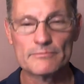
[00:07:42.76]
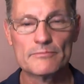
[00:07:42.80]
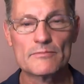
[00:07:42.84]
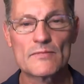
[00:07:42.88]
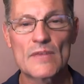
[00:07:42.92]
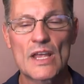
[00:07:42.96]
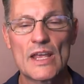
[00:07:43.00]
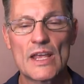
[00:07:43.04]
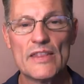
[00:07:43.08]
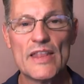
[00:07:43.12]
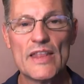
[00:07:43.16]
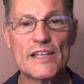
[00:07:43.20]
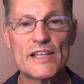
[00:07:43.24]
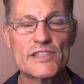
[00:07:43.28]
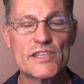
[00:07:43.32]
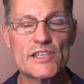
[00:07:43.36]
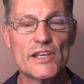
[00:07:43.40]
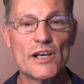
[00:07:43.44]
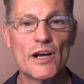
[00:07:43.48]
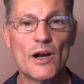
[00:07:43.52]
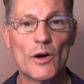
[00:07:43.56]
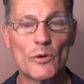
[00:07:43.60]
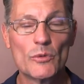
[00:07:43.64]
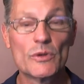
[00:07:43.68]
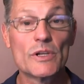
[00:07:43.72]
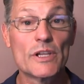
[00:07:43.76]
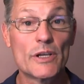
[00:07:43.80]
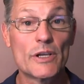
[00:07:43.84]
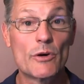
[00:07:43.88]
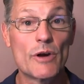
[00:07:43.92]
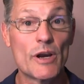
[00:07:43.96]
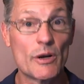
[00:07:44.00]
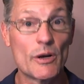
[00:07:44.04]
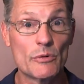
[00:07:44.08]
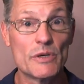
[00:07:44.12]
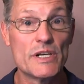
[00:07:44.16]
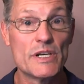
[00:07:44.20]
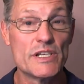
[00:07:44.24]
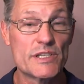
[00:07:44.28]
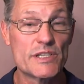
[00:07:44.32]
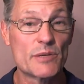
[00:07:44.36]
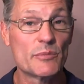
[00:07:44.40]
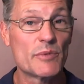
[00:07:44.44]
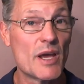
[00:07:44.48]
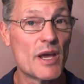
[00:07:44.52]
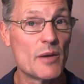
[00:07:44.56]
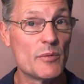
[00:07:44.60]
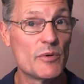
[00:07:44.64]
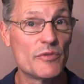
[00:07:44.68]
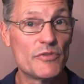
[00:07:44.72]
And that's a really great read
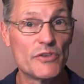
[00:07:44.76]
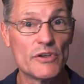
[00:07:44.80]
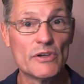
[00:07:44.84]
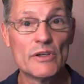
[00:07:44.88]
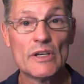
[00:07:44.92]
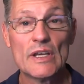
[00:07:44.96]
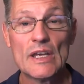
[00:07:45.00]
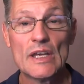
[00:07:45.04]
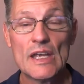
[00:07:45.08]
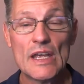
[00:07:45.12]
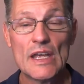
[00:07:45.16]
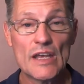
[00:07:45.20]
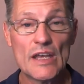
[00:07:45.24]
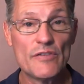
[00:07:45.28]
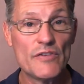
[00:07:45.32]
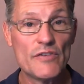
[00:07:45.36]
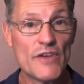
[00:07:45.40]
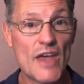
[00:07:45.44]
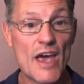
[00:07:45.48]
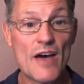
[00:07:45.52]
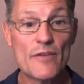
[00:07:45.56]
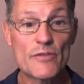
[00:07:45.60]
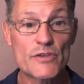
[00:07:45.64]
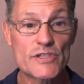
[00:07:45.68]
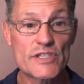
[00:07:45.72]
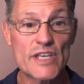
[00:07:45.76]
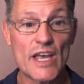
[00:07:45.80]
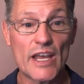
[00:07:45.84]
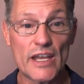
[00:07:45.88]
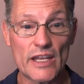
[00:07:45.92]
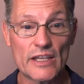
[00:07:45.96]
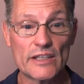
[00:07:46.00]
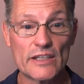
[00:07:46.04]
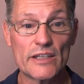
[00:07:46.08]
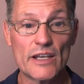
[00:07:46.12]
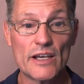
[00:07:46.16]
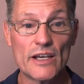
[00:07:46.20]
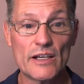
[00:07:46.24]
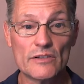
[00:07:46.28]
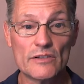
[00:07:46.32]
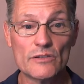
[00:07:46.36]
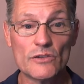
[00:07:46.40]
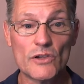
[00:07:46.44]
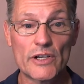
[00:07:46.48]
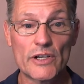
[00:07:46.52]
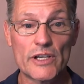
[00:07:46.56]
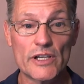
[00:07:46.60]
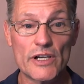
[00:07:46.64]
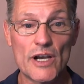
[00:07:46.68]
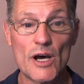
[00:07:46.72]
sometime if you have a second.
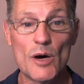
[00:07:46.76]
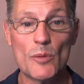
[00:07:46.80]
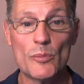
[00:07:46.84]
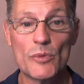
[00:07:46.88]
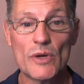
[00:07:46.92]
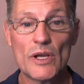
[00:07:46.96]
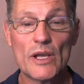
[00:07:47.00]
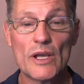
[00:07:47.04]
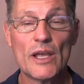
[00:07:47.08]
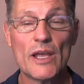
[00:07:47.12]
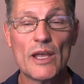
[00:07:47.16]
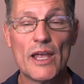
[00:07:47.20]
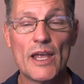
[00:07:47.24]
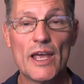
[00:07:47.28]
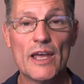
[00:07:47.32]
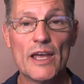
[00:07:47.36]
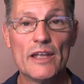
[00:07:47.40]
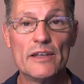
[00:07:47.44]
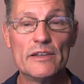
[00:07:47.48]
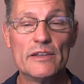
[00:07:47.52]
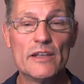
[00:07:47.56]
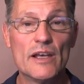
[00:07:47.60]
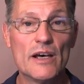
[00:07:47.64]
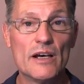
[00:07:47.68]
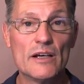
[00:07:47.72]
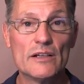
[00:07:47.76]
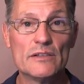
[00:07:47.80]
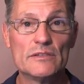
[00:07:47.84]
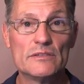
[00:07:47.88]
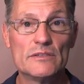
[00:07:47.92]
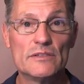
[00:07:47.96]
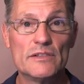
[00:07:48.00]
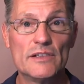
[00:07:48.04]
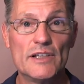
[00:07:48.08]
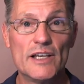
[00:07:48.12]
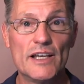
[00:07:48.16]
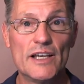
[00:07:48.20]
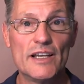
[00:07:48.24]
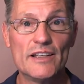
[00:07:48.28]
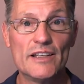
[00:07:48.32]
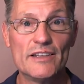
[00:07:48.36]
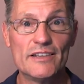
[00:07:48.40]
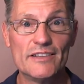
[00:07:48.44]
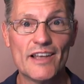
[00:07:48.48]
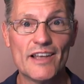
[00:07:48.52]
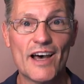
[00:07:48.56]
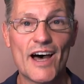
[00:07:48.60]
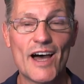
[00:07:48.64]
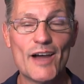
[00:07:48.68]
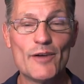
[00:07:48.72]
Look it up, and
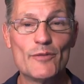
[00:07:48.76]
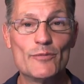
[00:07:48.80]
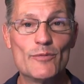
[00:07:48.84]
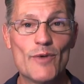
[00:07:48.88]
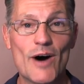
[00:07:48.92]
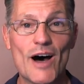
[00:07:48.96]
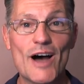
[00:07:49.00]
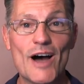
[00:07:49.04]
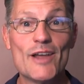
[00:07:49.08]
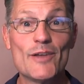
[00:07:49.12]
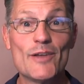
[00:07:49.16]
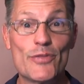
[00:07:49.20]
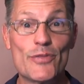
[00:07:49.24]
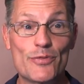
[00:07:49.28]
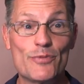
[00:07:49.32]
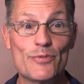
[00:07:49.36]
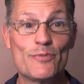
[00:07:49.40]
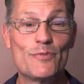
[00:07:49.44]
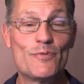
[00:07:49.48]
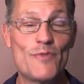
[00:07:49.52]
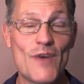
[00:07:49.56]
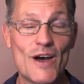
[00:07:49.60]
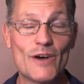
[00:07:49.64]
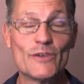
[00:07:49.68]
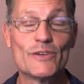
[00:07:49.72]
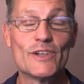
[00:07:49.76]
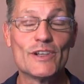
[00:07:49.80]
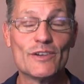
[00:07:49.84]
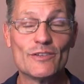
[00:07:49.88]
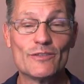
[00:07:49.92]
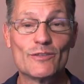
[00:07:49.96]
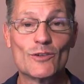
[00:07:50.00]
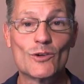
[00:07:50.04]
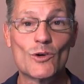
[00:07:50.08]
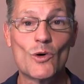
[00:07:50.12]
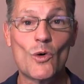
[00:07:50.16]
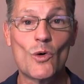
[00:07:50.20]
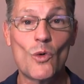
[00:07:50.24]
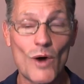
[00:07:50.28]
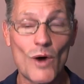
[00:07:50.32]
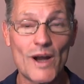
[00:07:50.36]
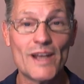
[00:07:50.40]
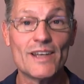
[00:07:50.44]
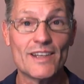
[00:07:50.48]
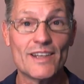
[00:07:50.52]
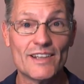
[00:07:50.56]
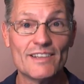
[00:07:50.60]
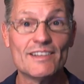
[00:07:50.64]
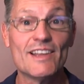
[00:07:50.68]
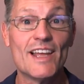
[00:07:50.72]
I found it
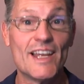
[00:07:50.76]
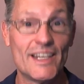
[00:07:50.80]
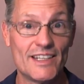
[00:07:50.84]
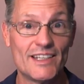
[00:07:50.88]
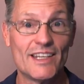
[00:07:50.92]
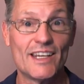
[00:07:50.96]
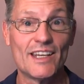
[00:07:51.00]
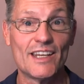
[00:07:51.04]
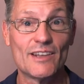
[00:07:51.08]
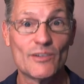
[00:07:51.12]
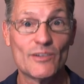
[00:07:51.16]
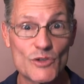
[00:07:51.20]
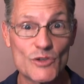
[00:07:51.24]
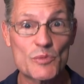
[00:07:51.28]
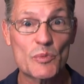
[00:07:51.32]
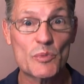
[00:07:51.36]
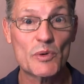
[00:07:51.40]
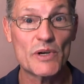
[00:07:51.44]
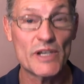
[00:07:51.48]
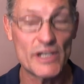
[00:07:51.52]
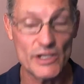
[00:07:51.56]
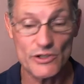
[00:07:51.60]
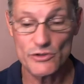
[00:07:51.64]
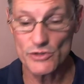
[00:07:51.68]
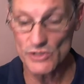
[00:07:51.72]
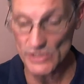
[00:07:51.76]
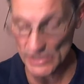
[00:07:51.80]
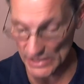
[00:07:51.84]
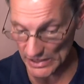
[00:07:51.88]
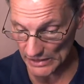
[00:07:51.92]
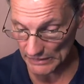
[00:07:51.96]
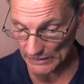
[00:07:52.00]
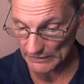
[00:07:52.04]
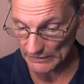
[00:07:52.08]
quite enlightening. It was pretty interesting.